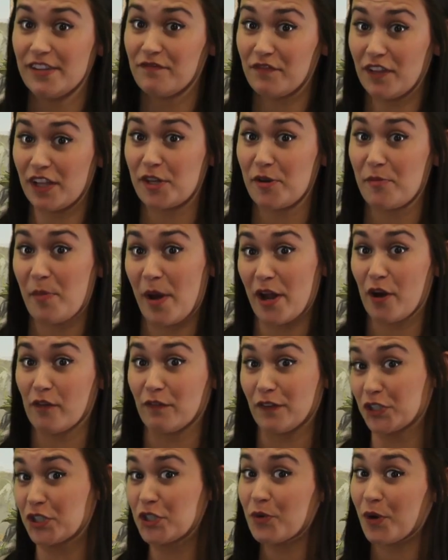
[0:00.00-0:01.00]
inflicted by
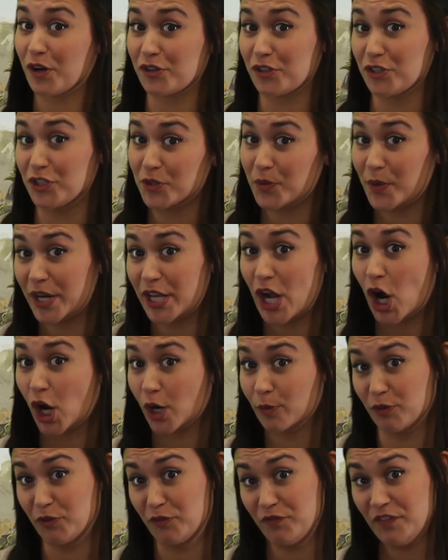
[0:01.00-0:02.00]
over 220
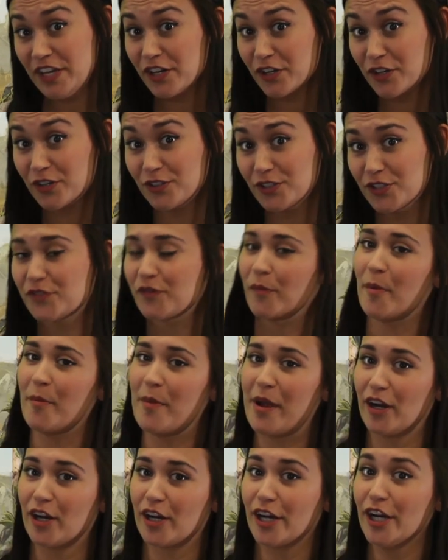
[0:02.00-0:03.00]
armored vehicles from
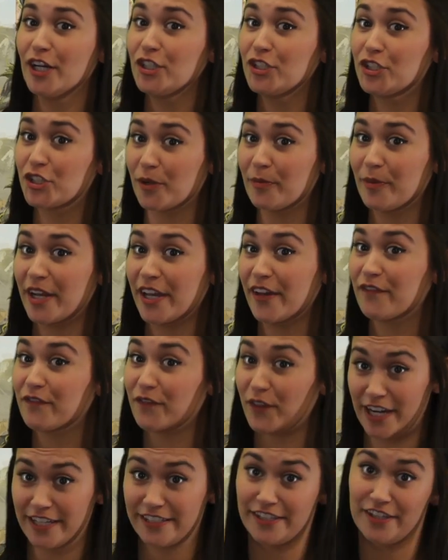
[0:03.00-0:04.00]
America, Germany,
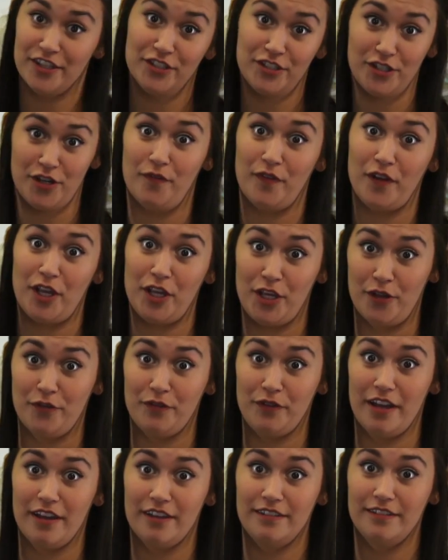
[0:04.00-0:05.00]
France, and the Soviet
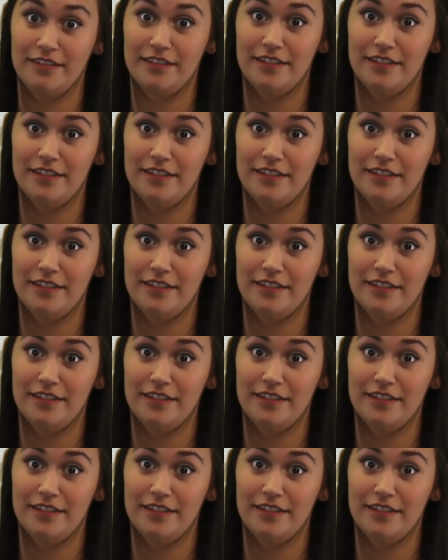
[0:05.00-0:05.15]
Union.